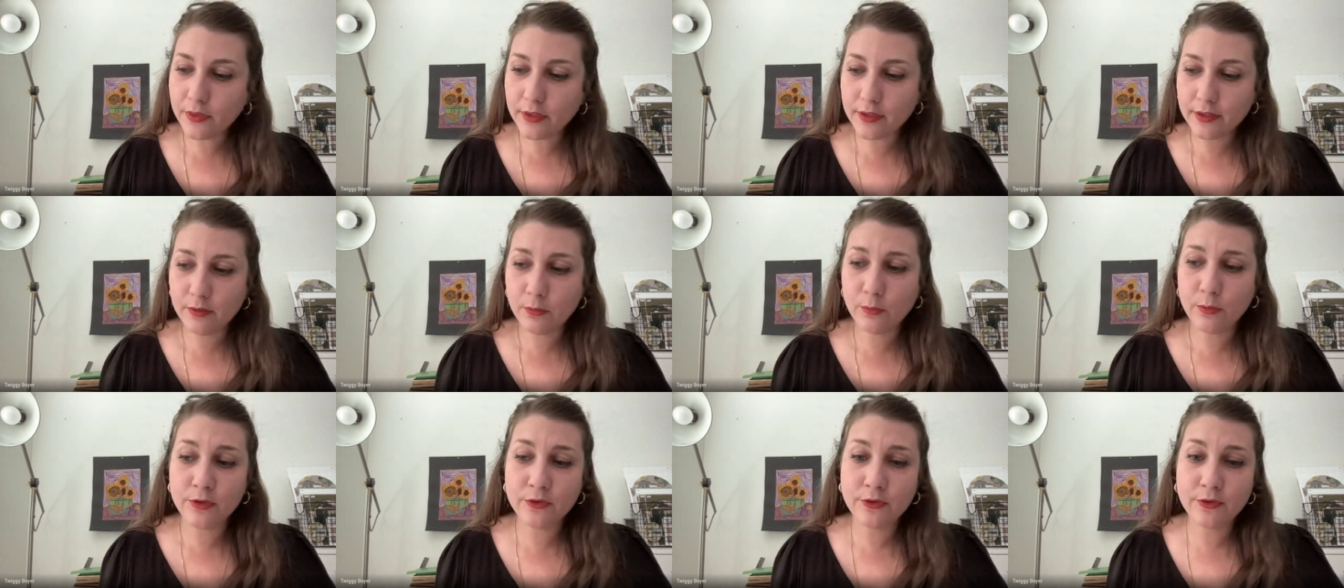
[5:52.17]

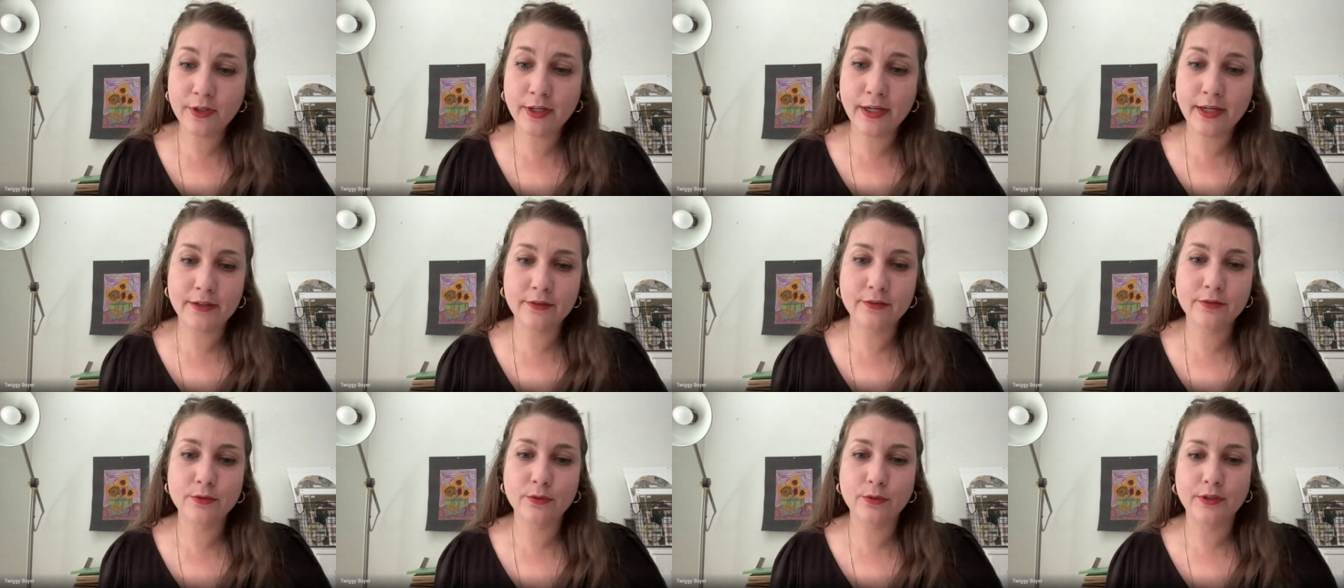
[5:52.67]
I went to
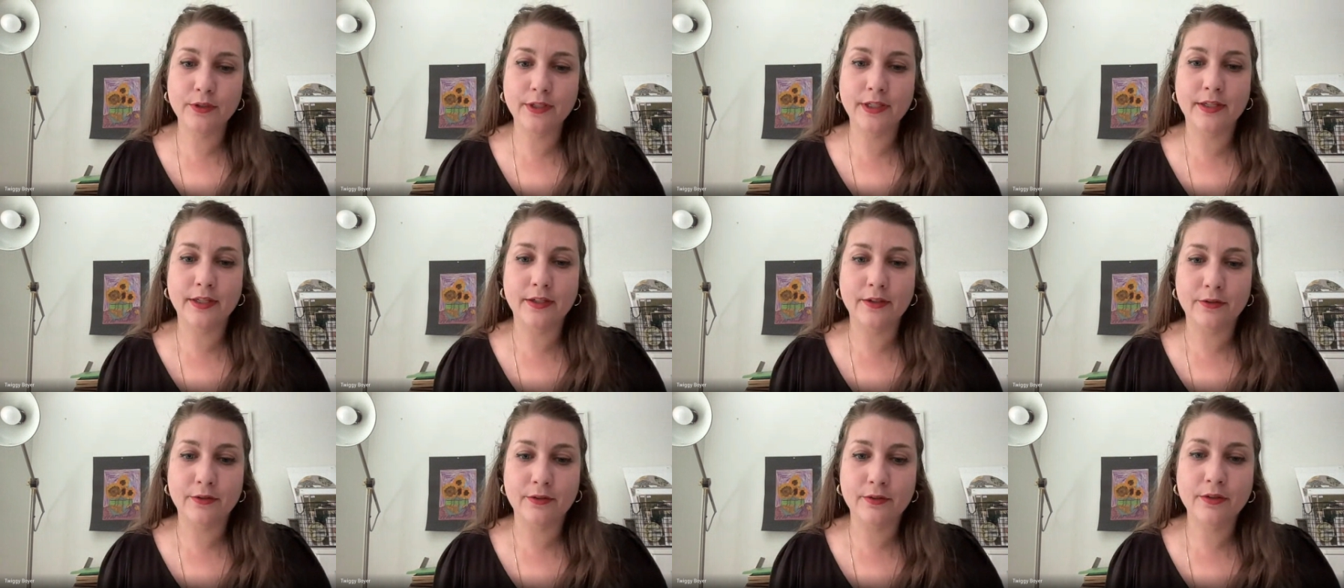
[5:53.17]
high school
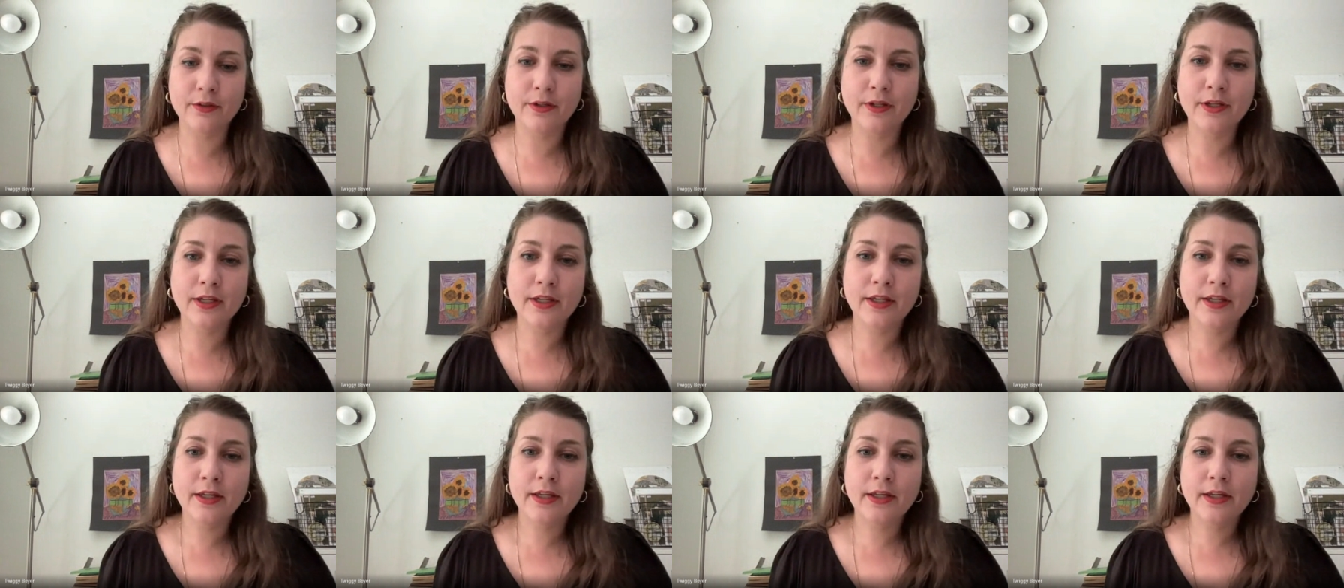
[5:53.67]
here.
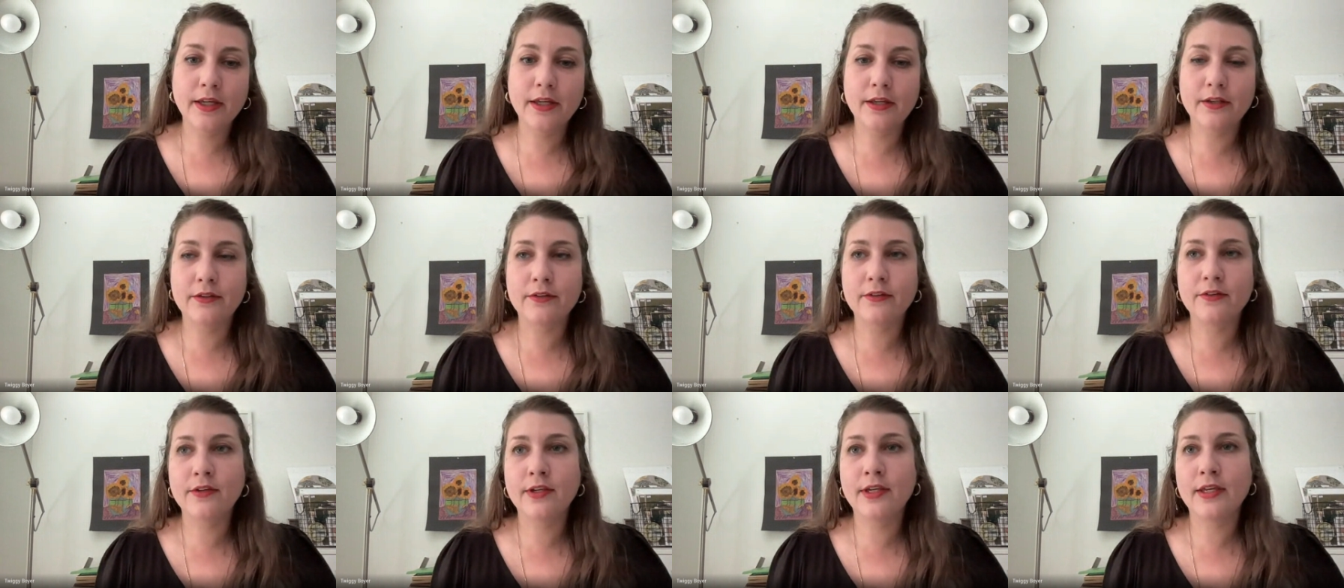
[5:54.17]

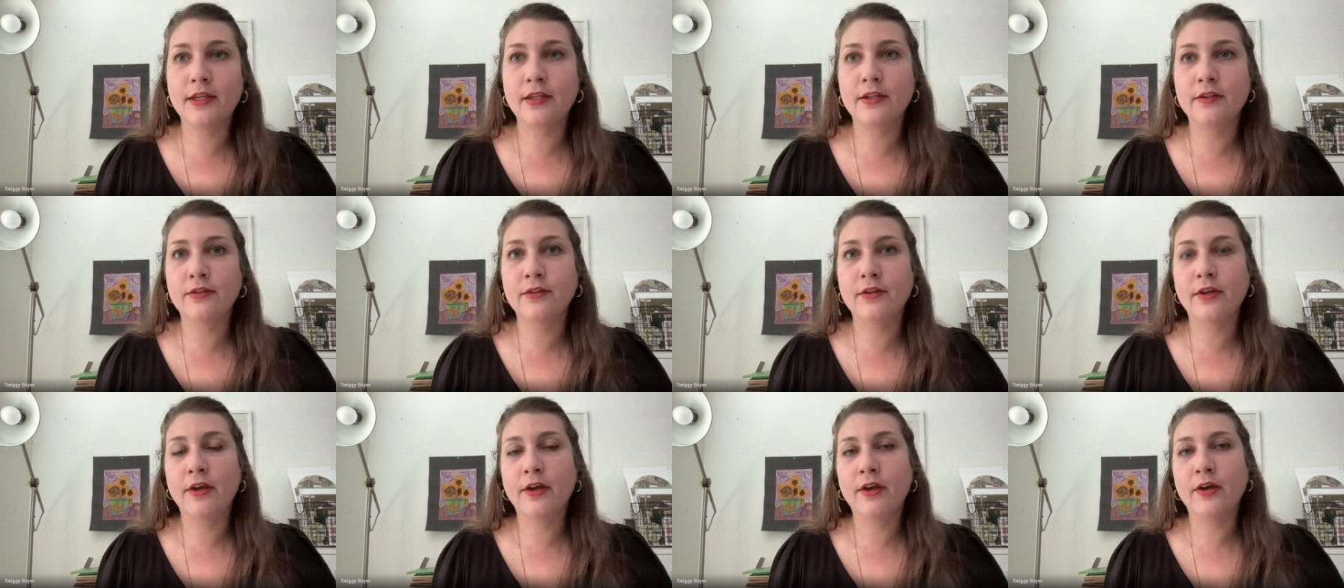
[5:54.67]
And
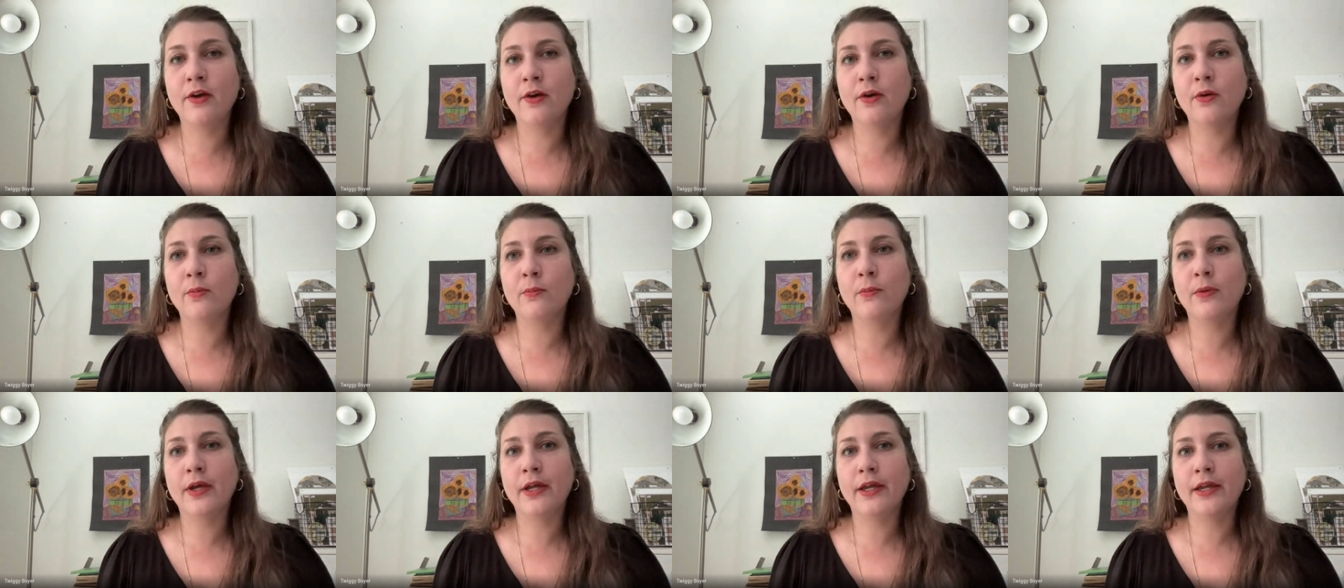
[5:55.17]
then
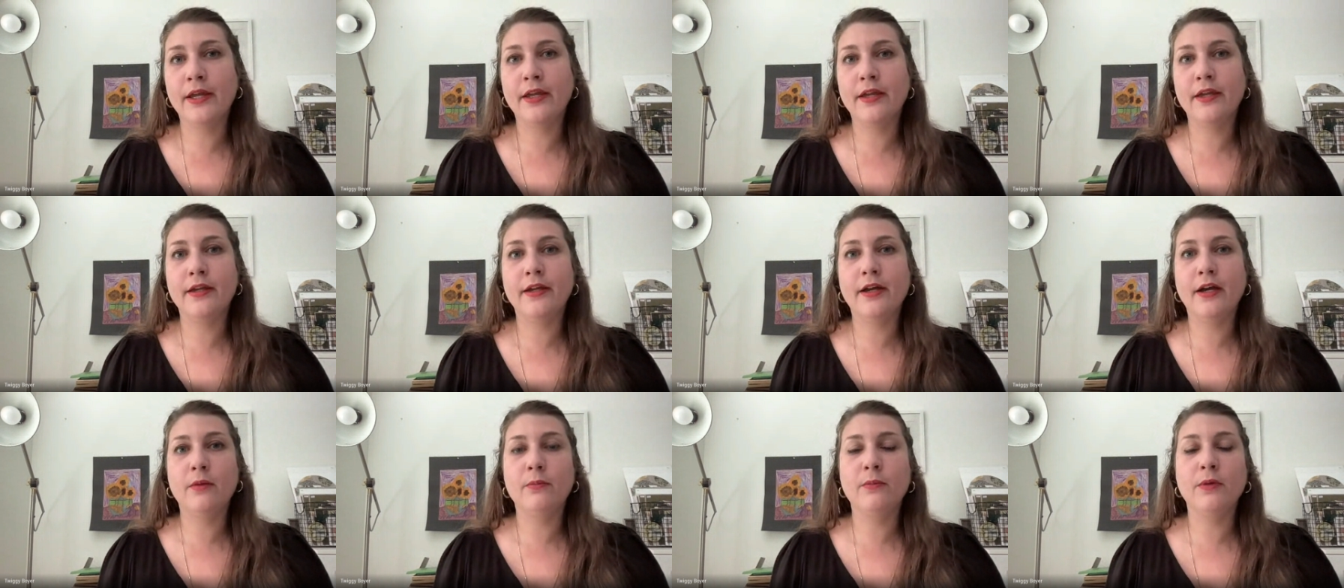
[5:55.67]
um, I
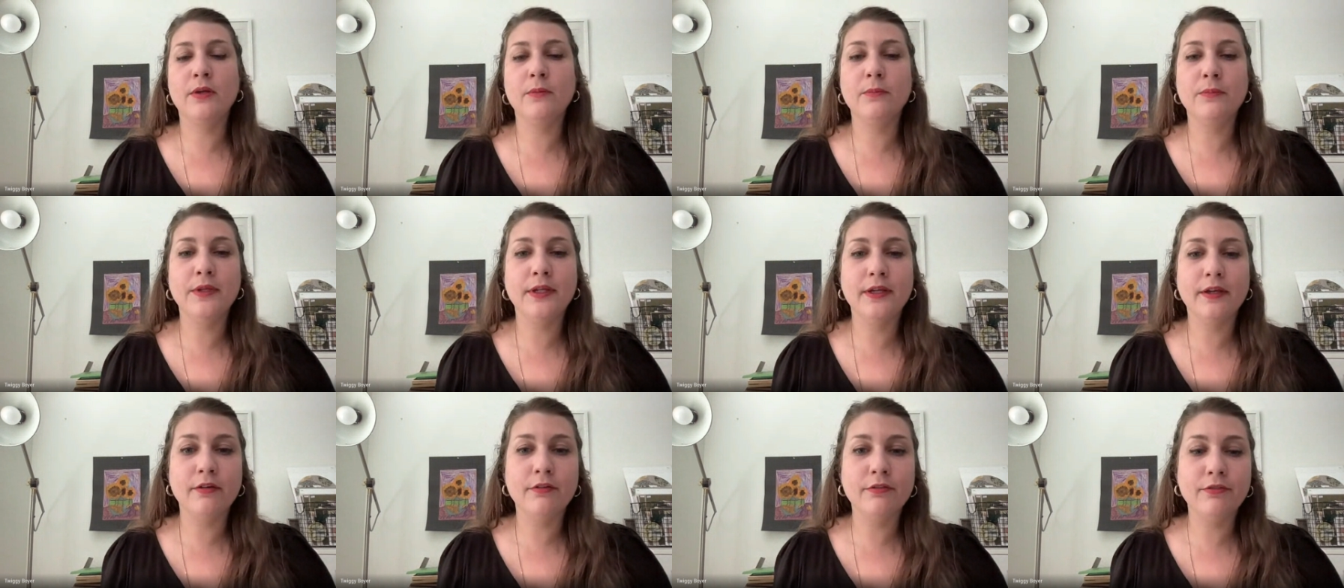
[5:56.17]
got my
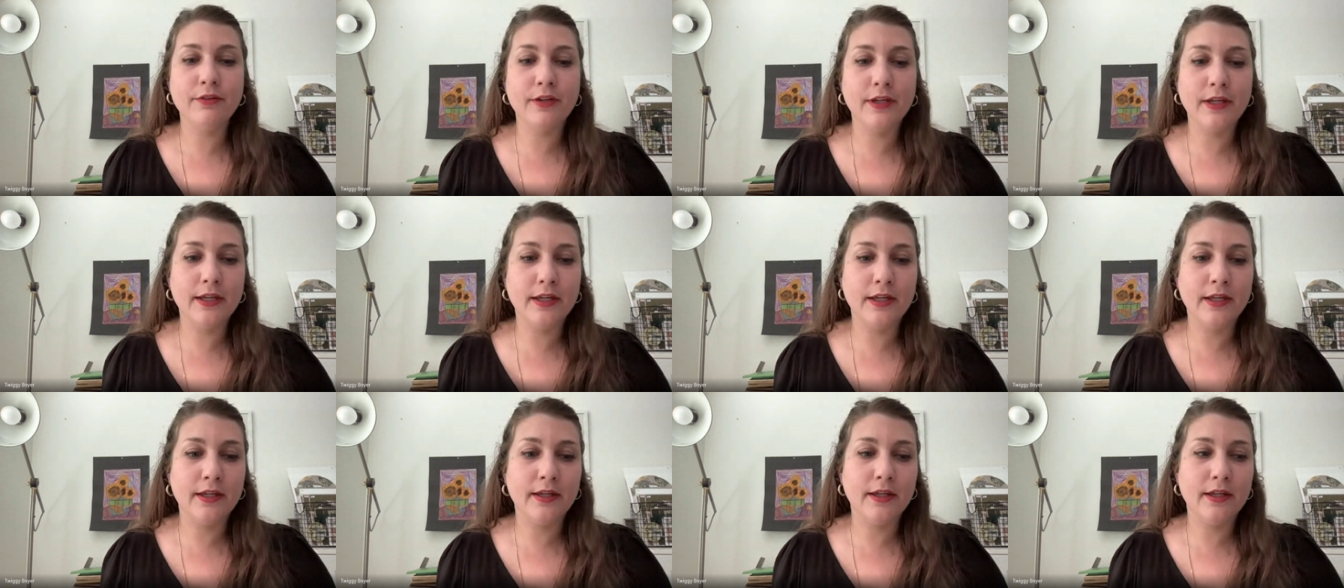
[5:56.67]

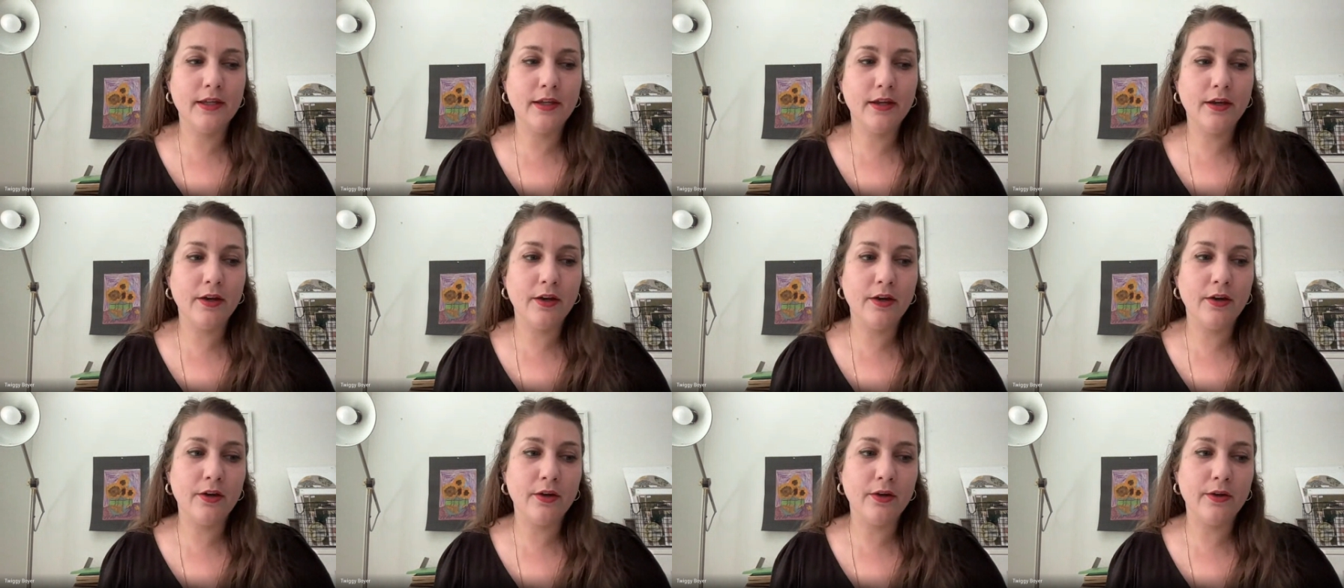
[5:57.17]
BFA
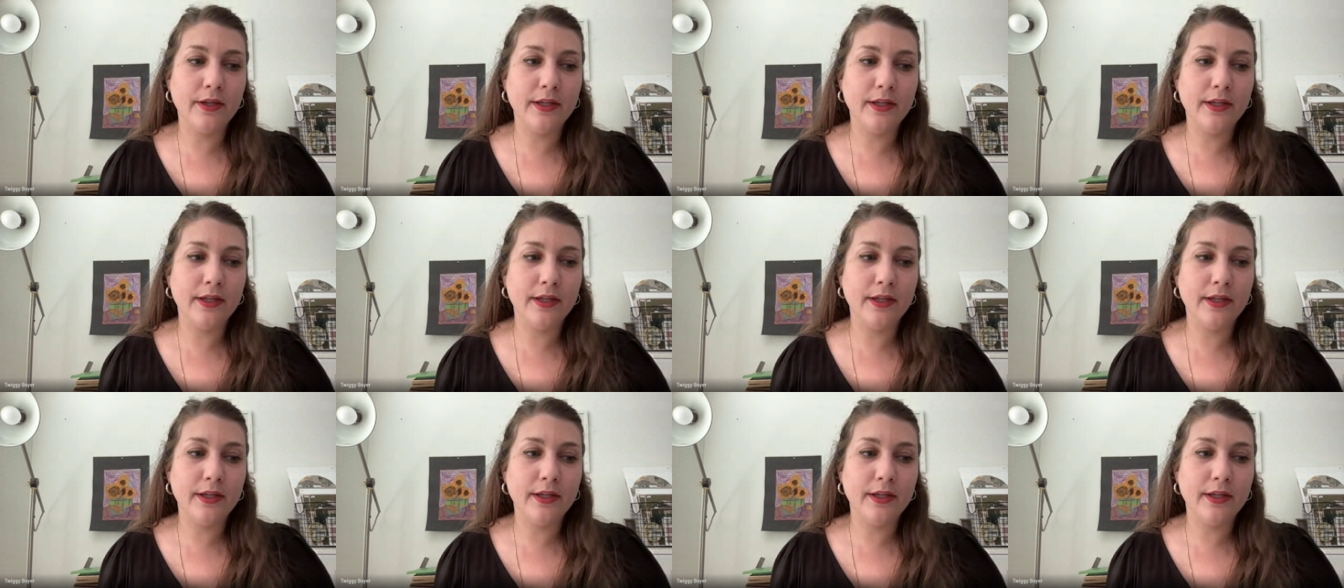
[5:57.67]
uh,